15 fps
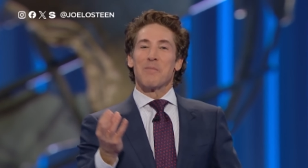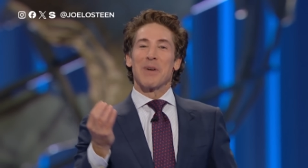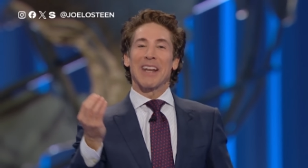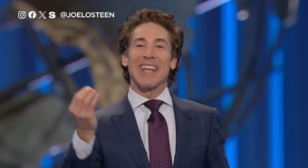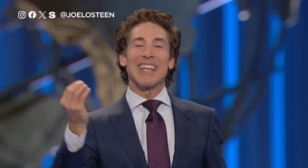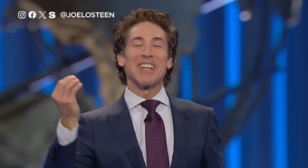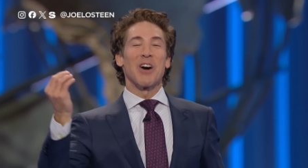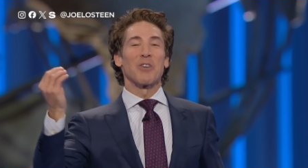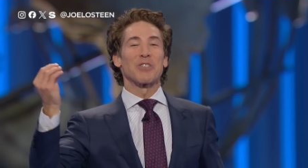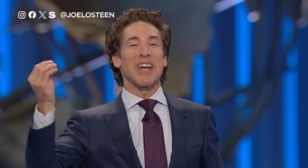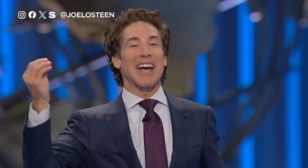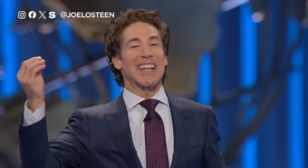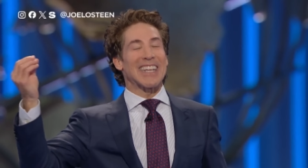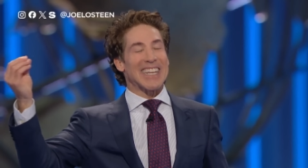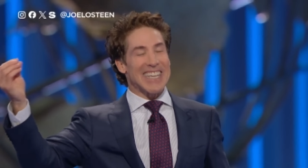but He knows
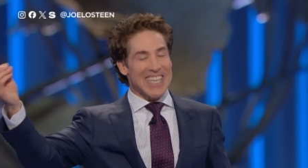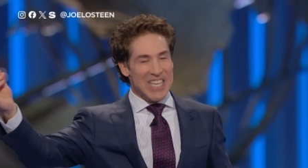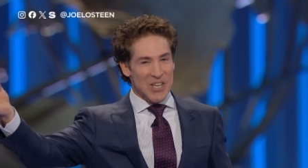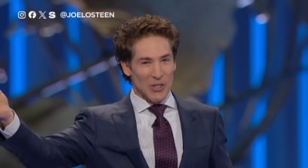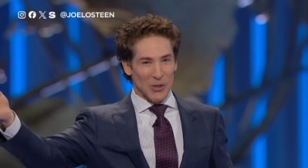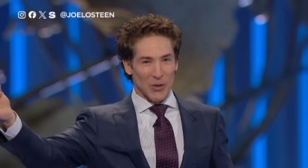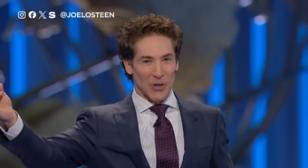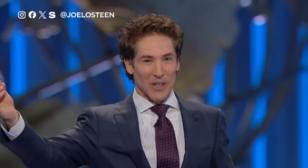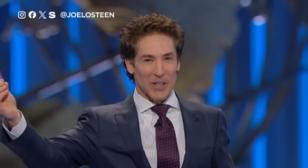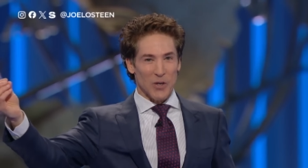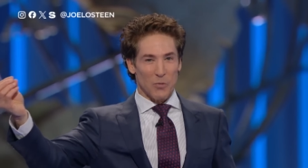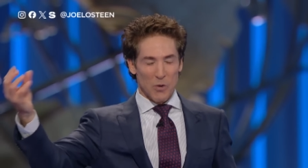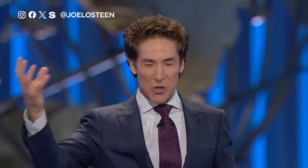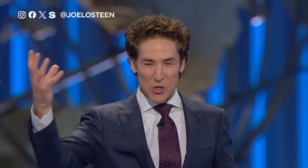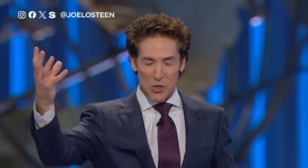how to heal and
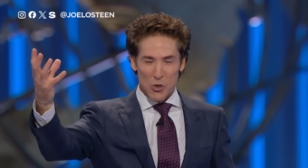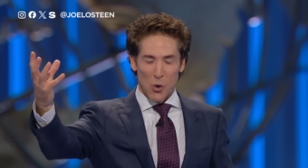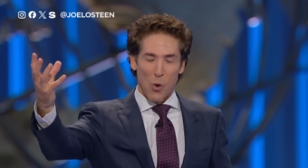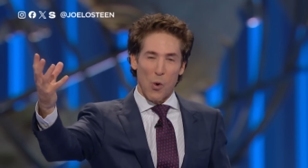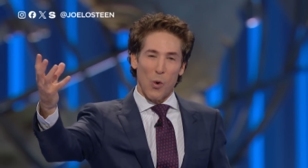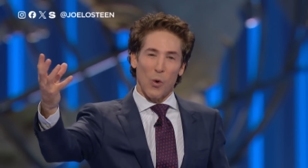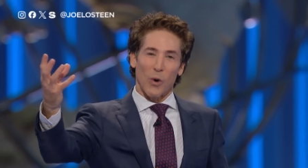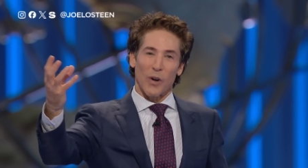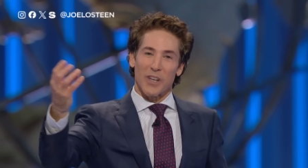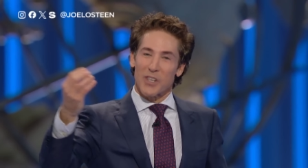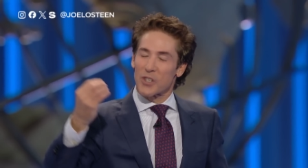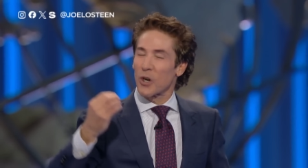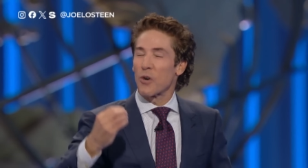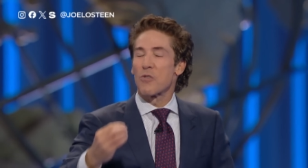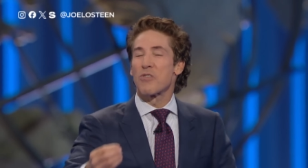restore
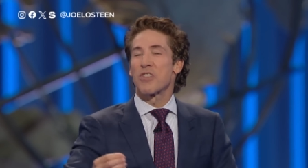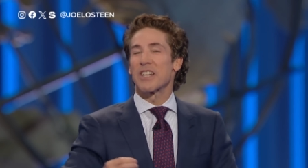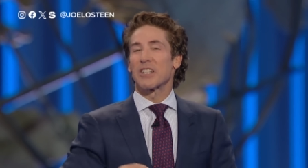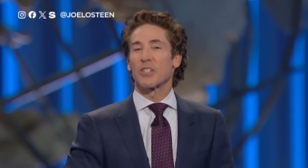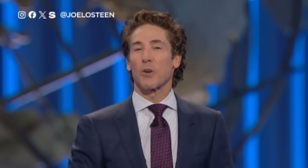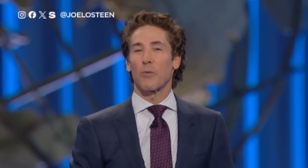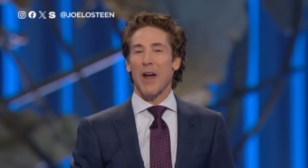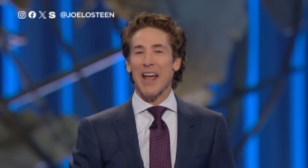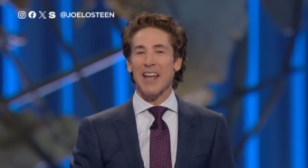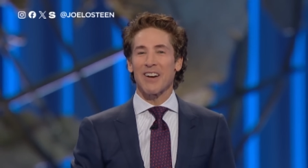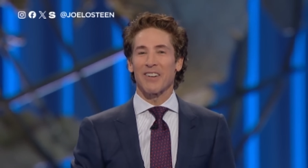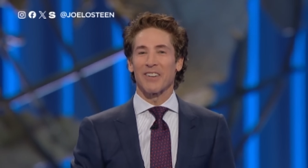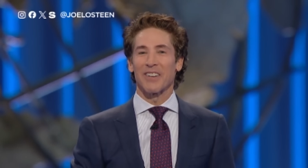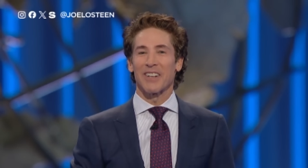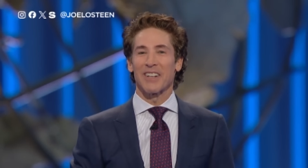and turn things
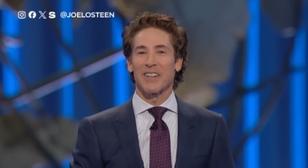around.